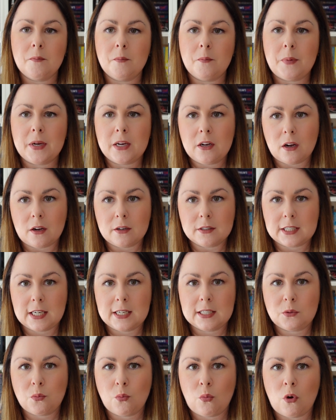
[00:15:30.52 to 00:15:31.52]
because
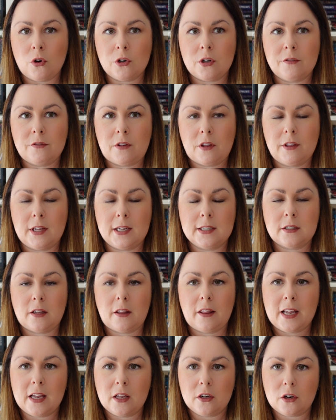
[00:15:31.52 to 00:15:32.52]
it's one of the things that
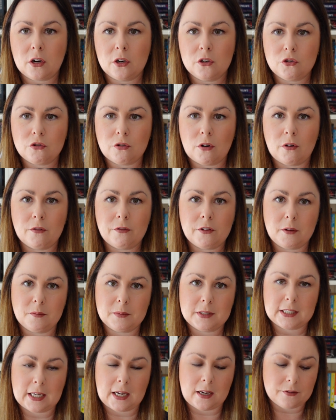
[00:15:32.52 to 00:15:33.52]
they can control for
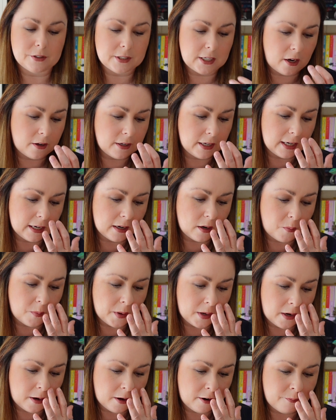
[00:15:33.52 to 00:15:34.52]
themselves, the only little
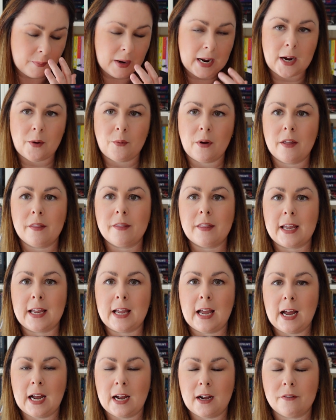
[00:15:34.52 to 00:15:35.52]
bit of power they
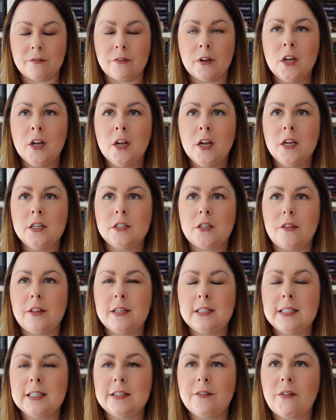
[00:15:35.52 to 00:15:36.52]
have. So
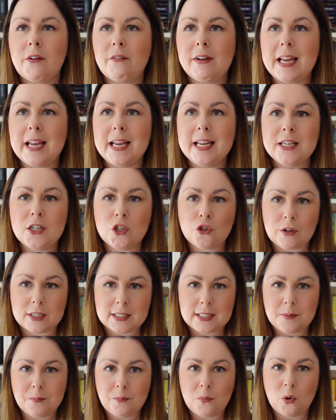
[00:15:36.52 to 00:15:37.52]
this is a very
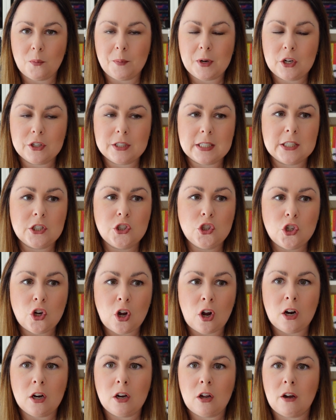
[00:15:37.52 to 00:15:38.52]
interesting book because there's
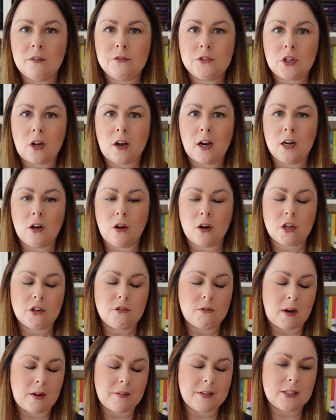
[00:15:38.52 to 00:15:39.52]
not a lot of dialogue
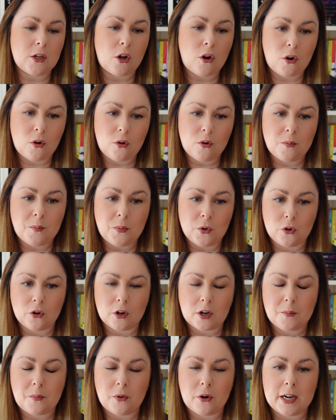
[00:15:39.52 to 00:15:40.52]
throughout this whole
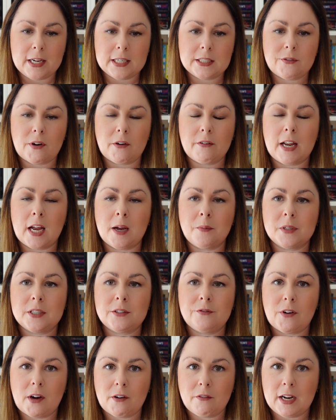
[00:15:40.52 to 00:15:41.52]
book, but it's very
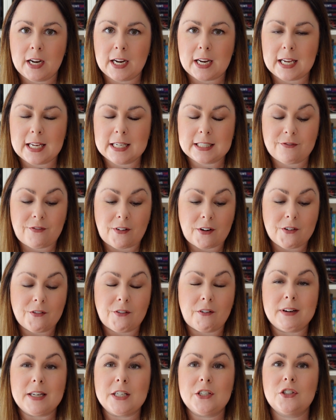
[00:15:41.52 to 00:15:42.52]
atmospheric, it's very,
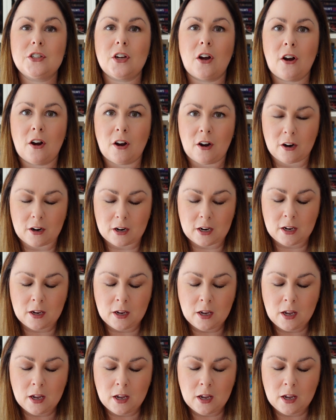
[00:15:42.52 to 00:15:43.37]
very dark